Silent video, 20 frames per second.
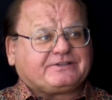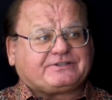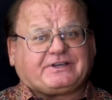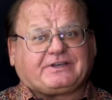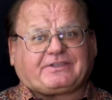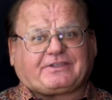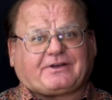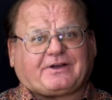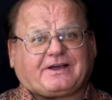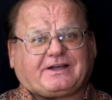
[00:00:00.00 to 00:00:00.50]

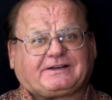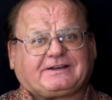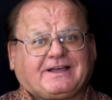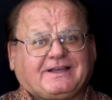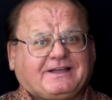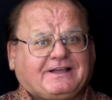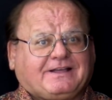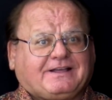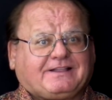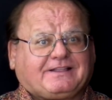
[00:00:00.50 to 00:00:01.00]
She thought
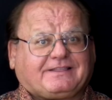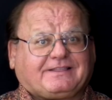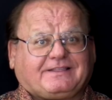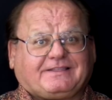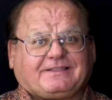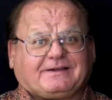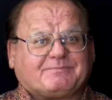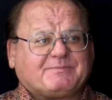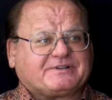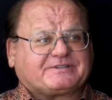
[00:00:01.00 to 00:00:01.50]

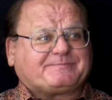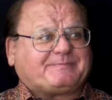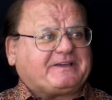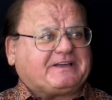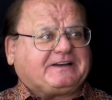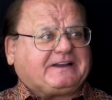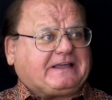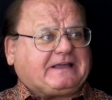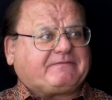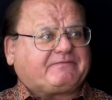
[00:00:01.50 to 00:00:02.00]
there must be
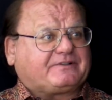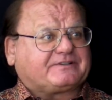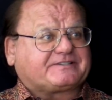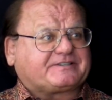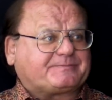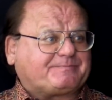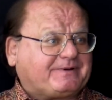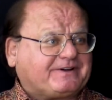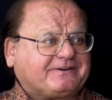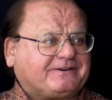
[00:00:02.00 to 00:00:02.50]
an evil
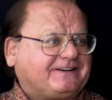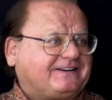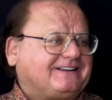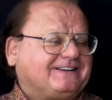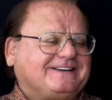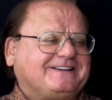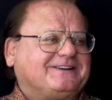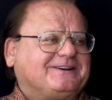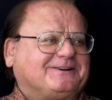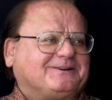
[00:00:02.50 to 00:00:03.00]
spirit
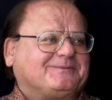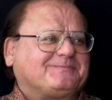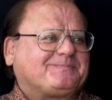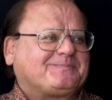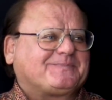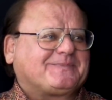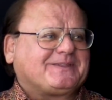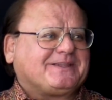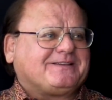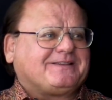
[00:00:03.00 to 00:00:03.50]
in here,
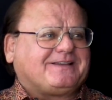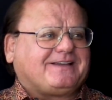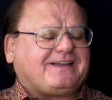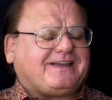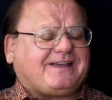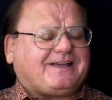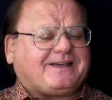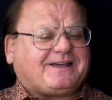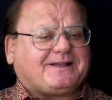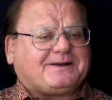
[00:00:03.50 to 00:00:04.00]

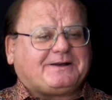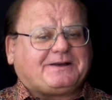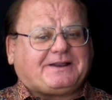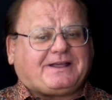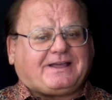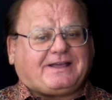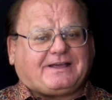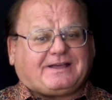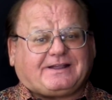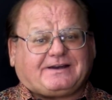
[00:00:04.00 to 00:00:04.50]
and
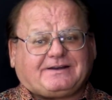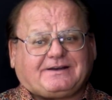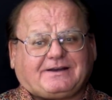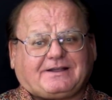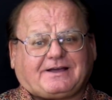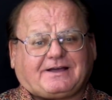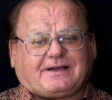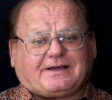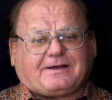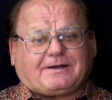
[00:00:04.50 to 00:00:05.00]

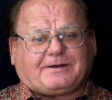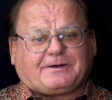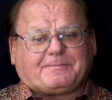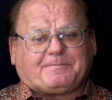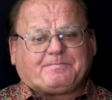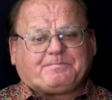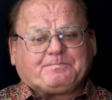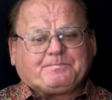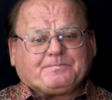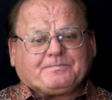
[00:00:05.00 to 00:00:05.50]

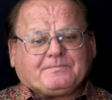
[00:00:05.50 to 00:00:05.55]
the